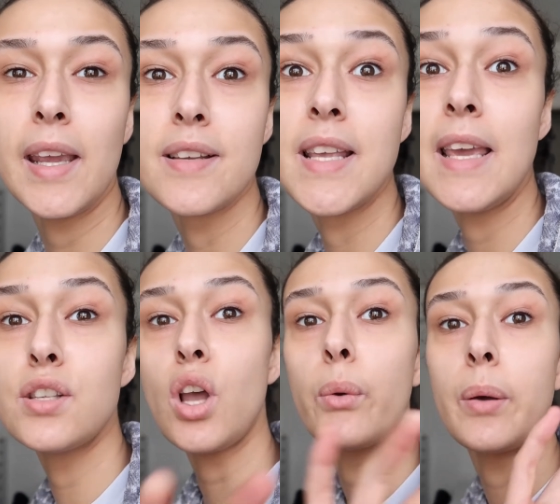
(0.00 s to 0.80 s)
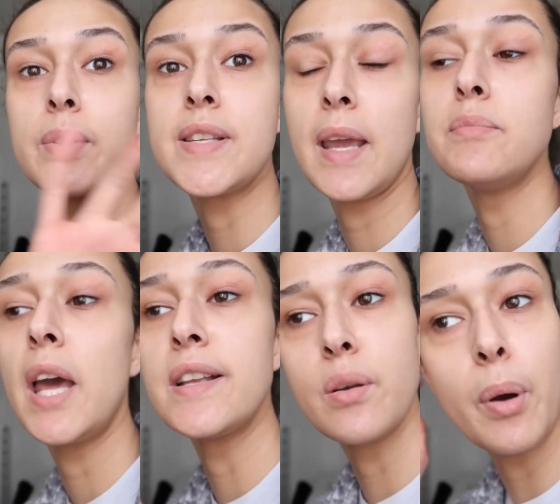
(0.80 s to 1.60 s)
because it is going up the same
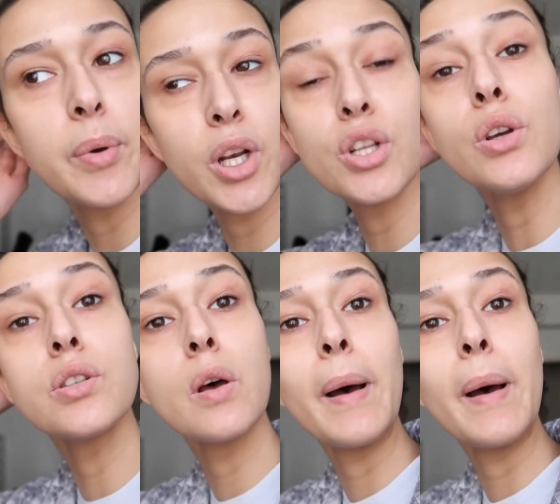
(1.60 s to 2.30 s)
day so i'm probably gonna do it to